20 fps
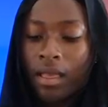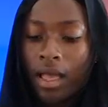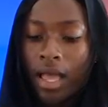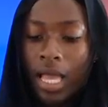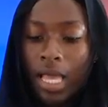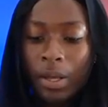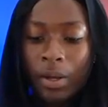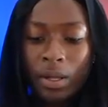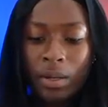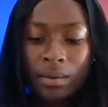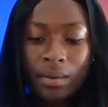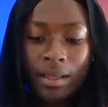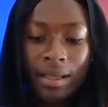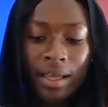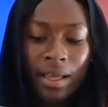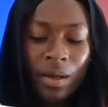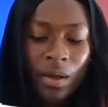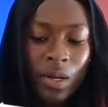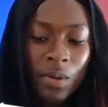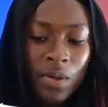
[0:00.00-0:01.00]
I,
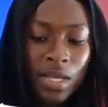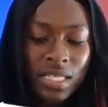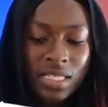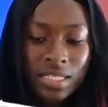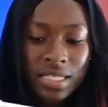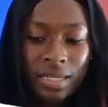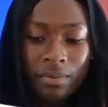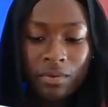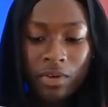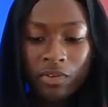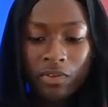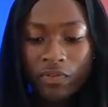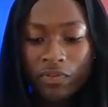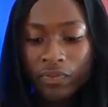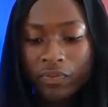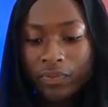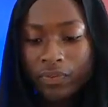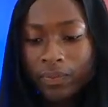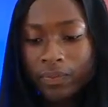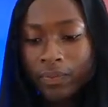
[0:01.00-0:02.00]
I always dream of
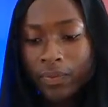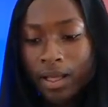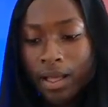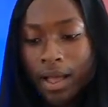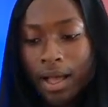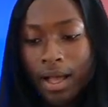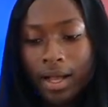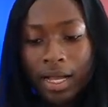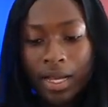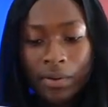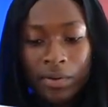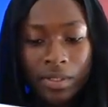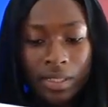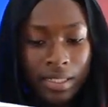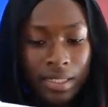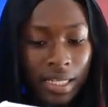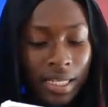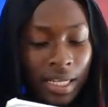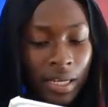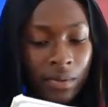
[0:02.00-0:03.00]

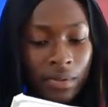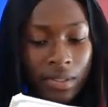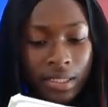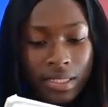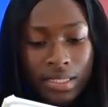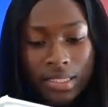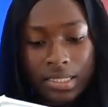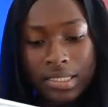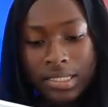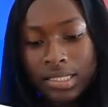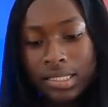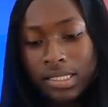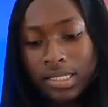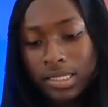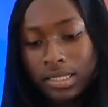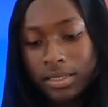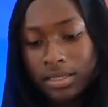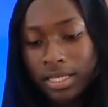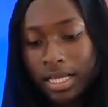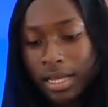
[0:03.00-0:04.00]
accountant, accountancy
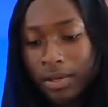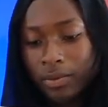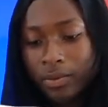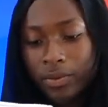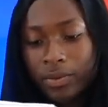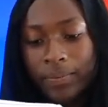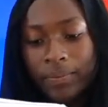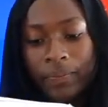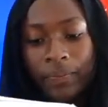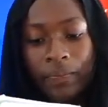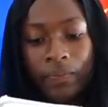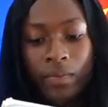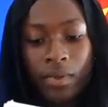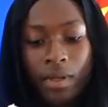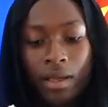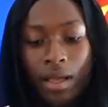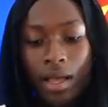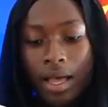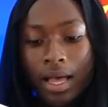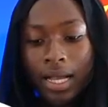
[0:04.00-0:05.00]
since childhood.
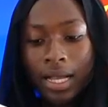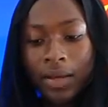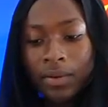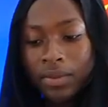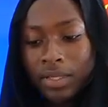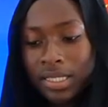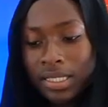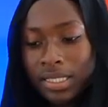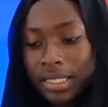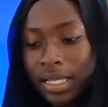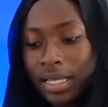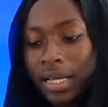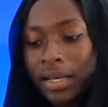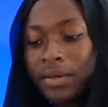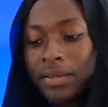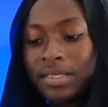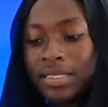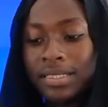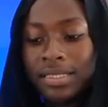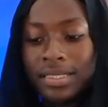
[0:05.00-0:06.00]
Accountant,
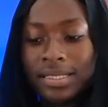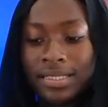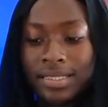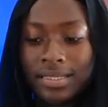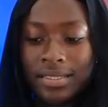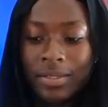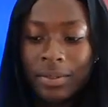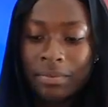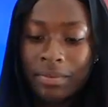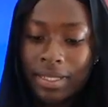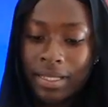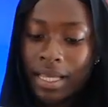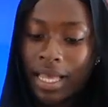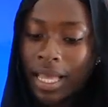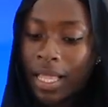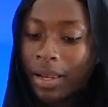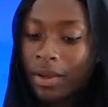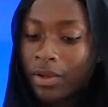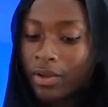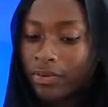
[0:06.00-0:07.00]
accounting is something
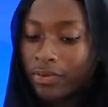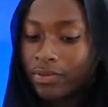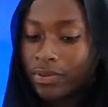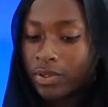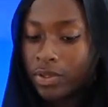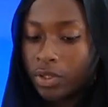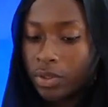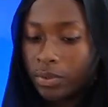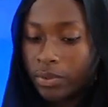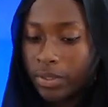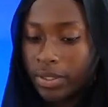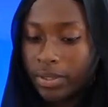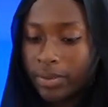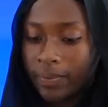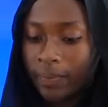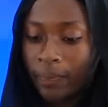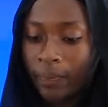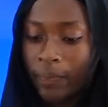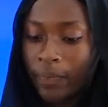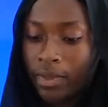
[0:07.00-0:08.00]
I love so much.
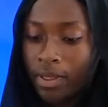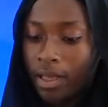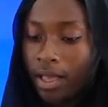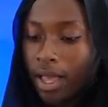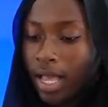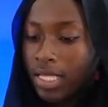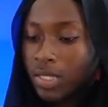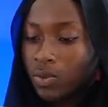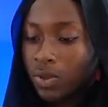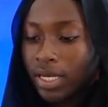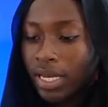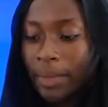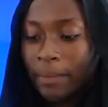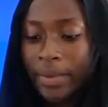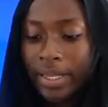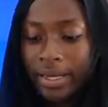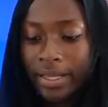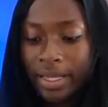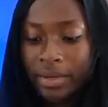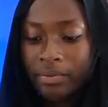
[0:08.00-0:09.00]
As one
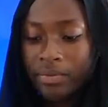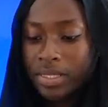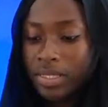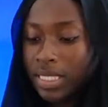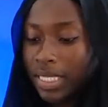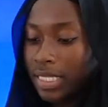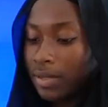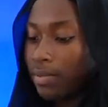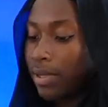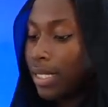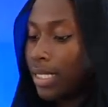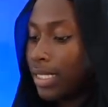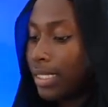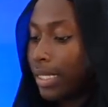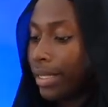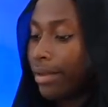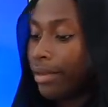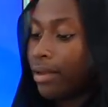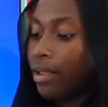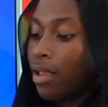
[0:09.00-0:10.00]
American businessman
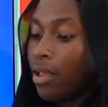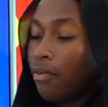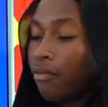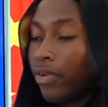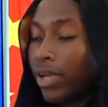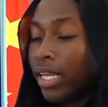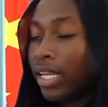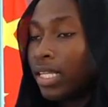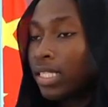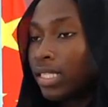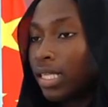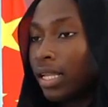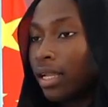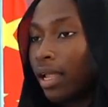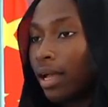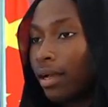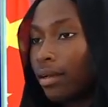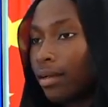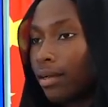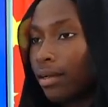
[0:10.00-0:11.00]
said, financial
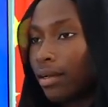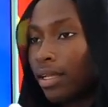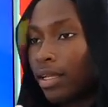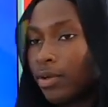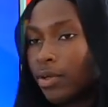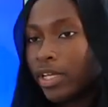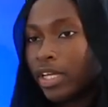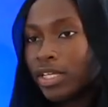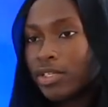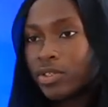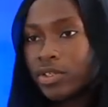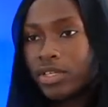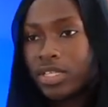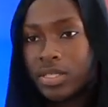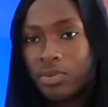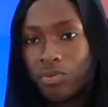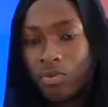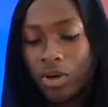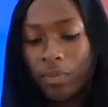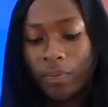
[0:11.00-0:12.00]
education
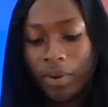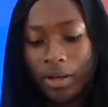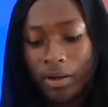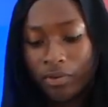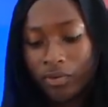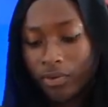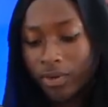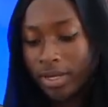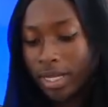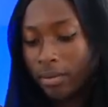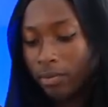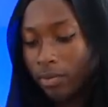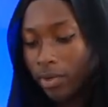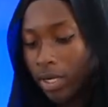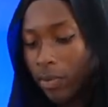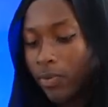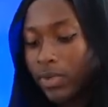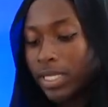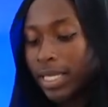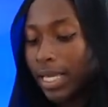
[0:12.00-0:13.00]
is more powerful than
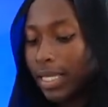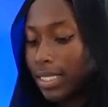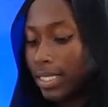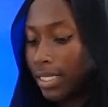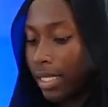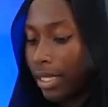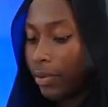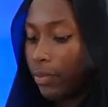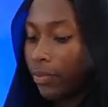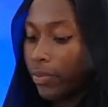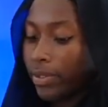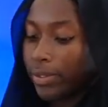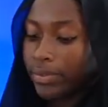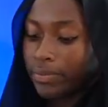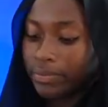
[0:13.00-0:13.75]
money, which I stand with.